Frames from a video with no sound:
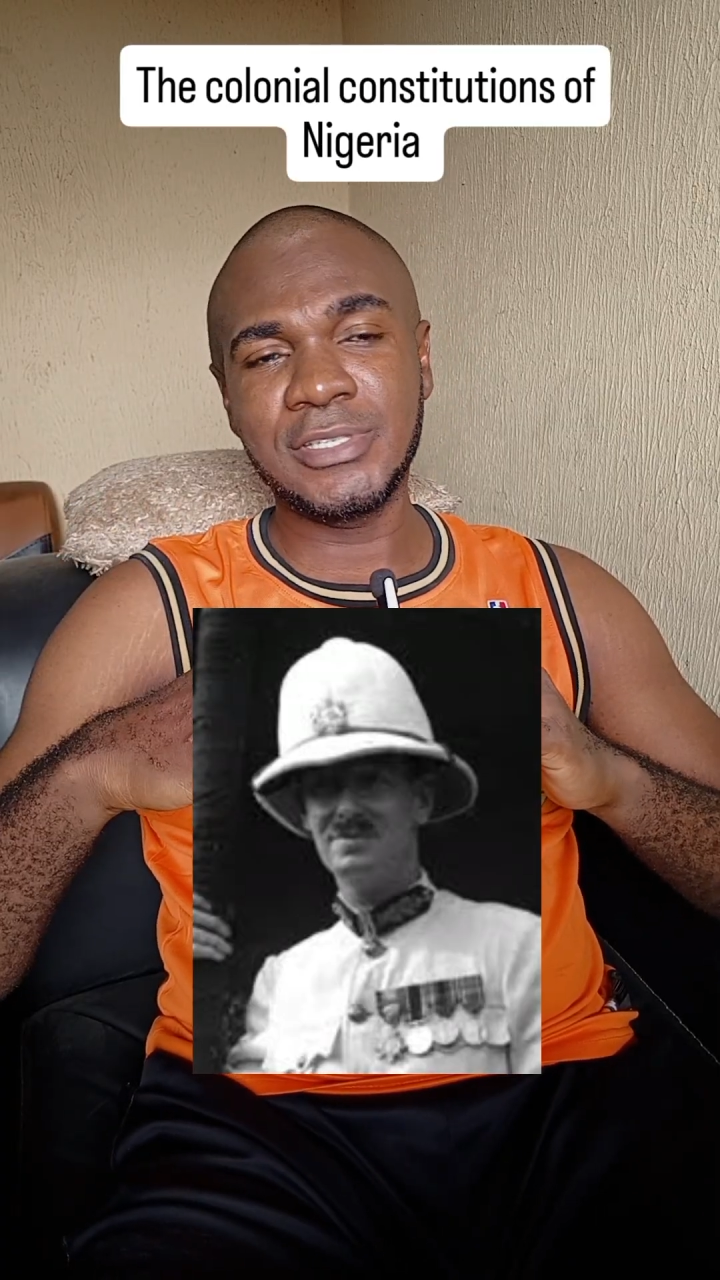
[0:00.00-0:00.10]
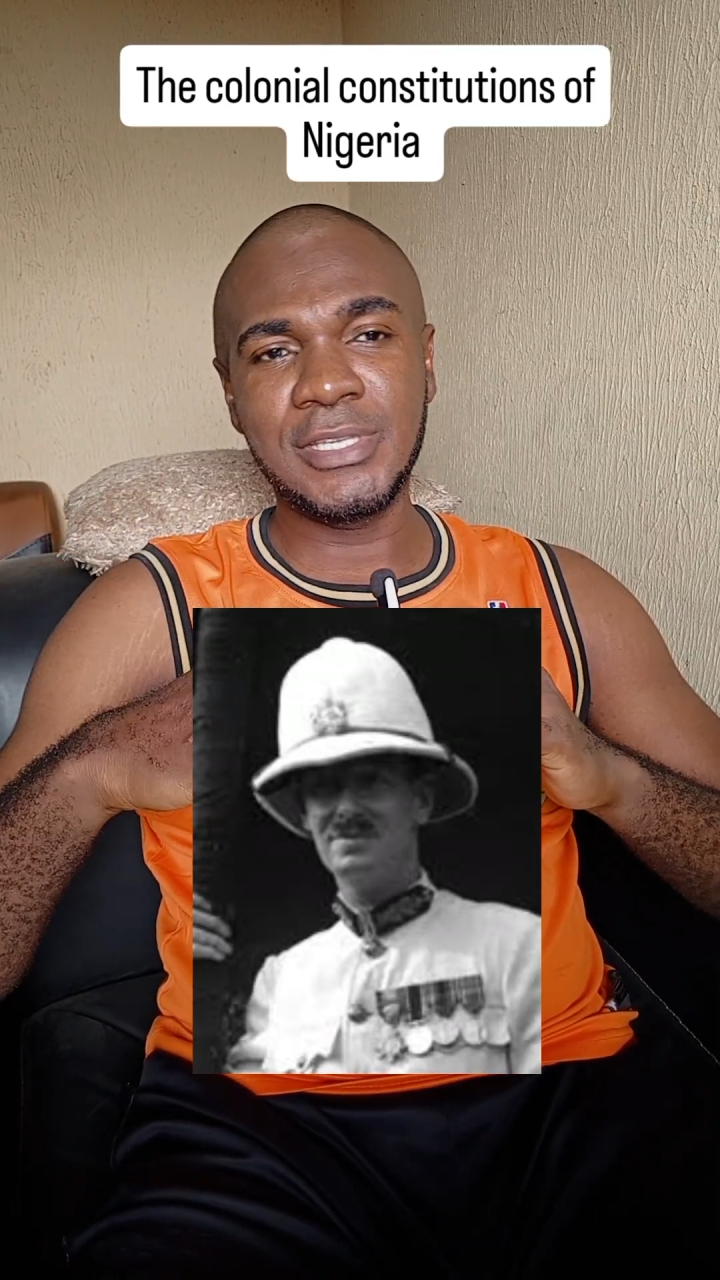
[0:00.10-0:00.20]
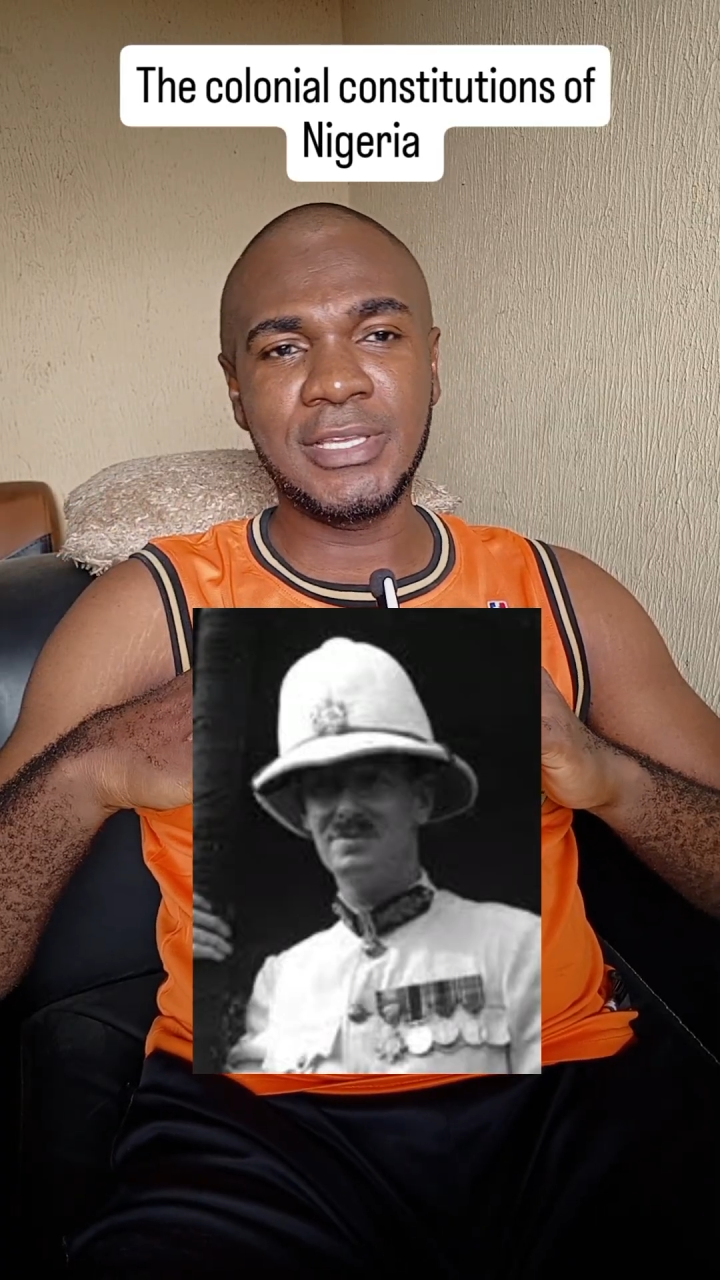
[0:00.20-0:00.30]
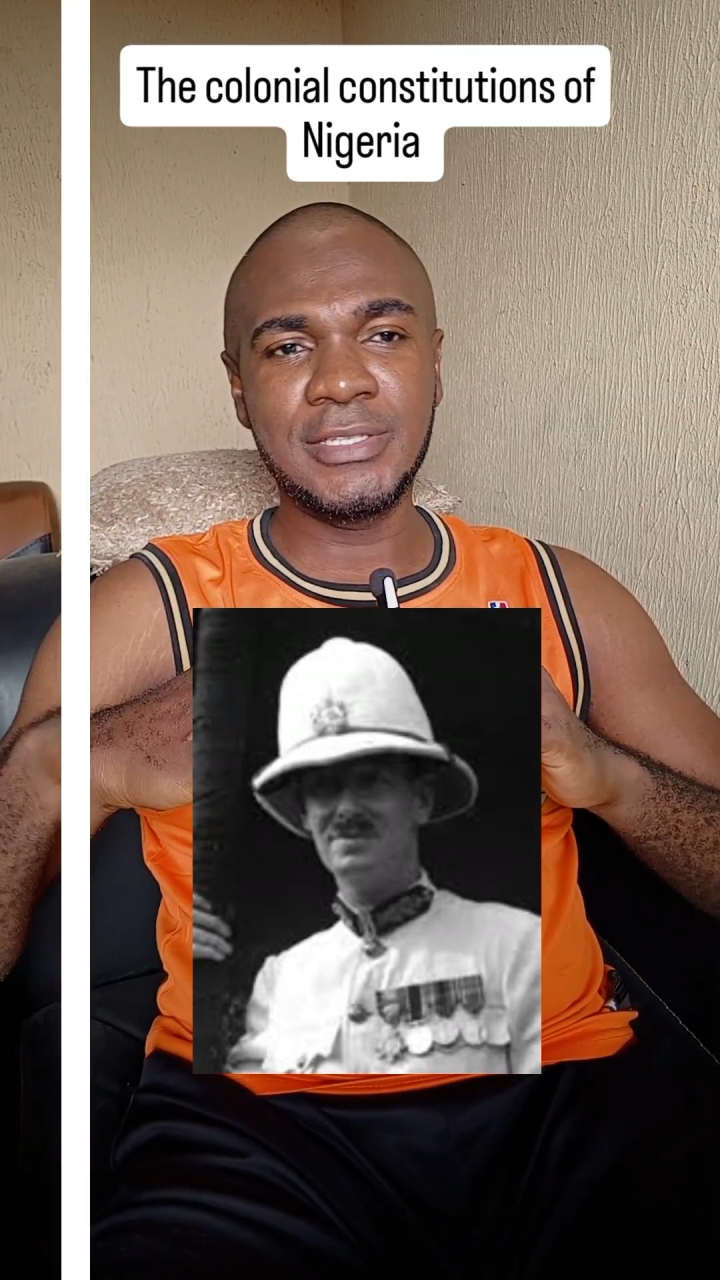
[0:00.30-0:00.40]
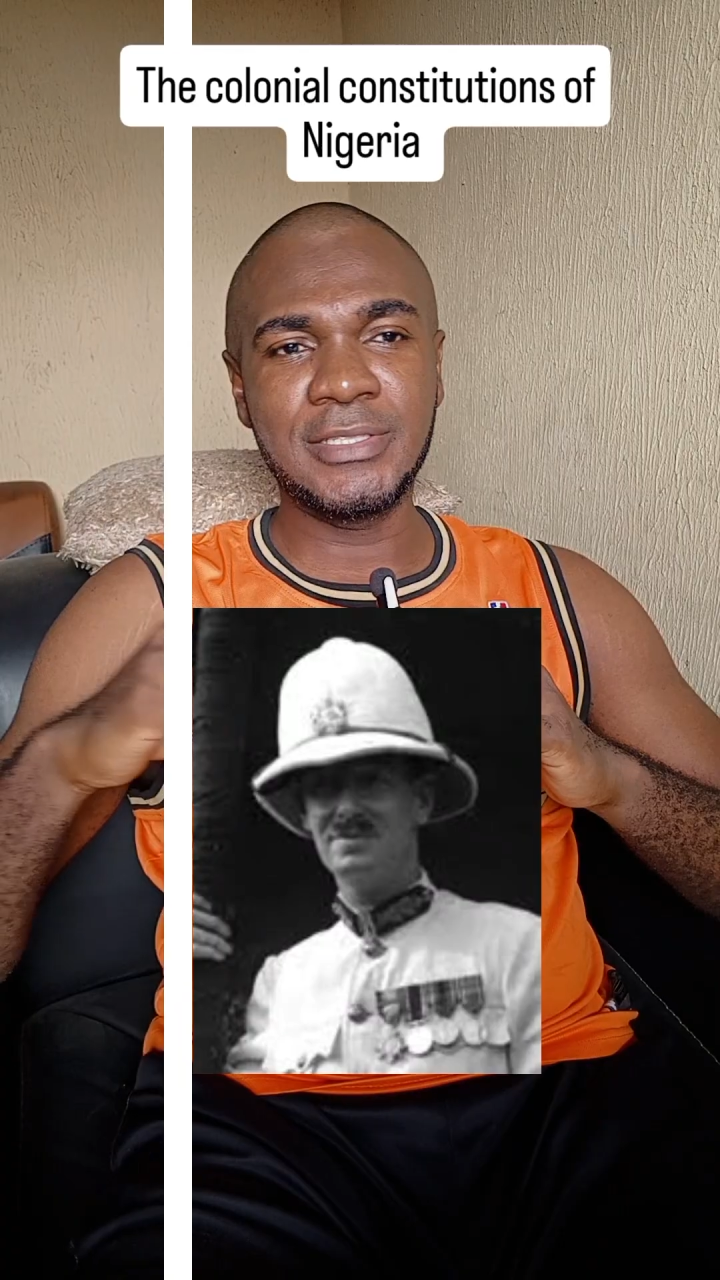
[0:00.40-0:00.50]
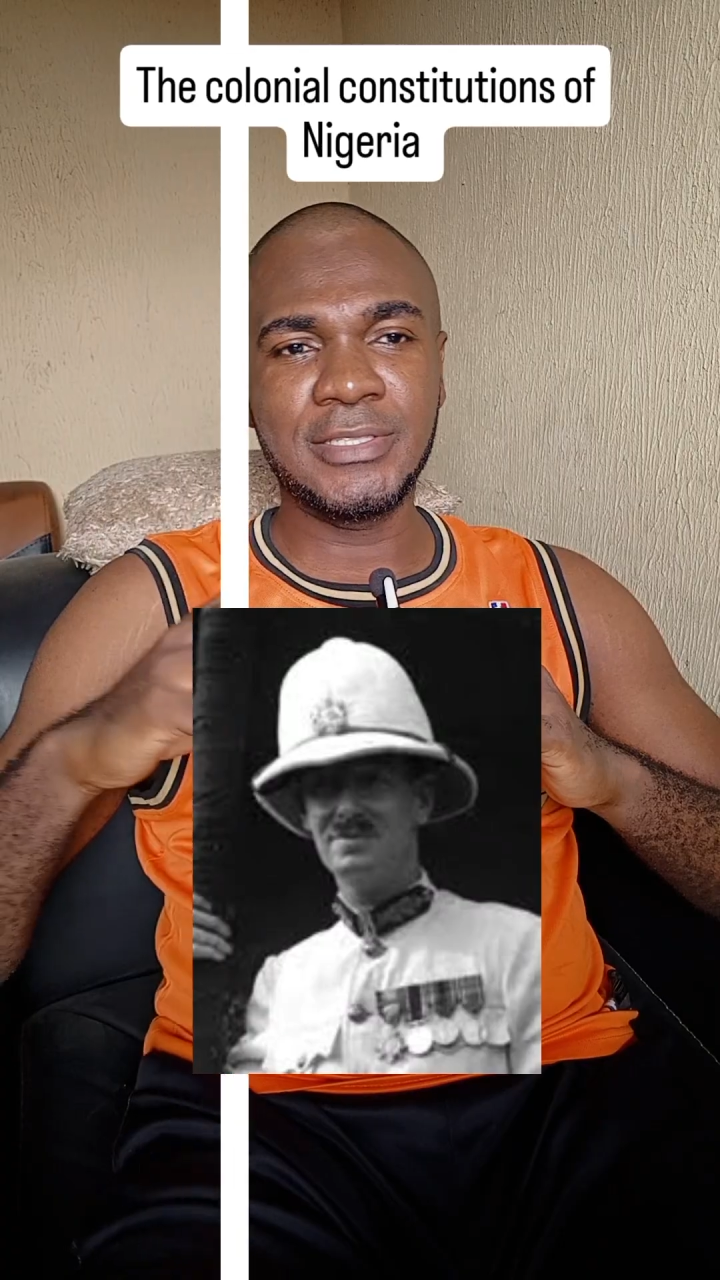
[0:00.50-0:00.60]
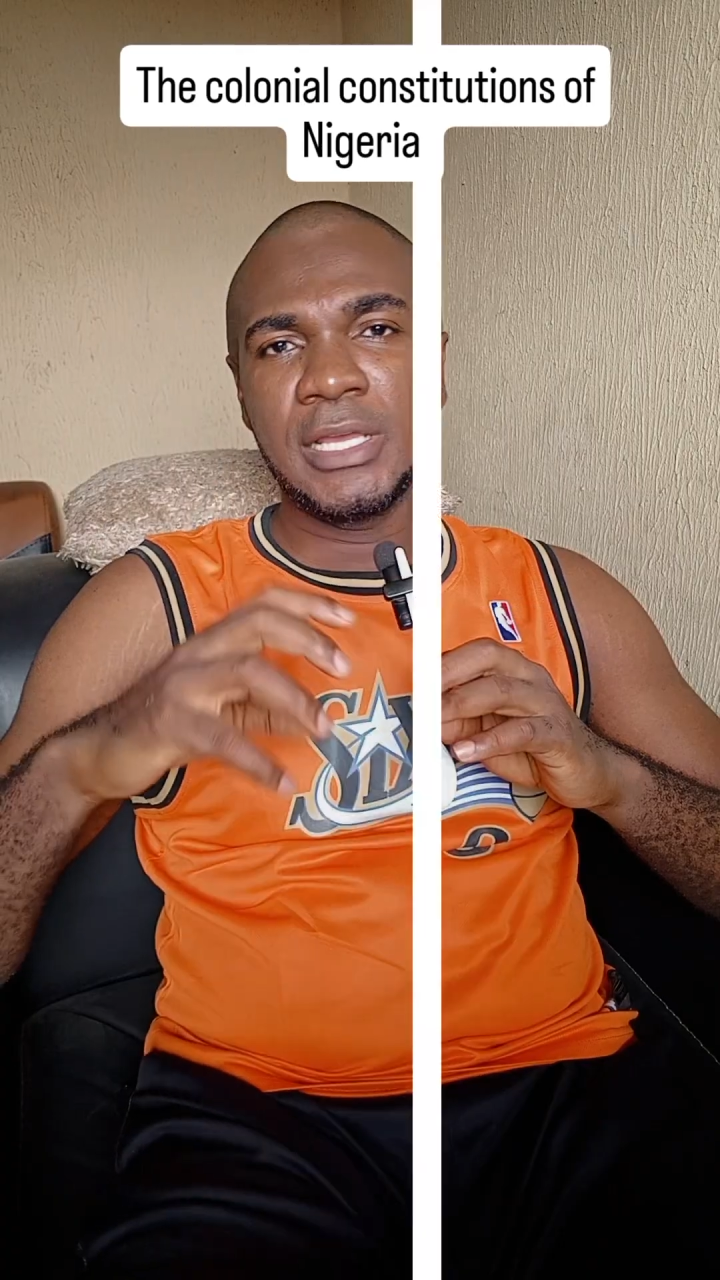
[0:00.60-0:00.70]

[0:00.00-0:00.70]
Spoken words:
says.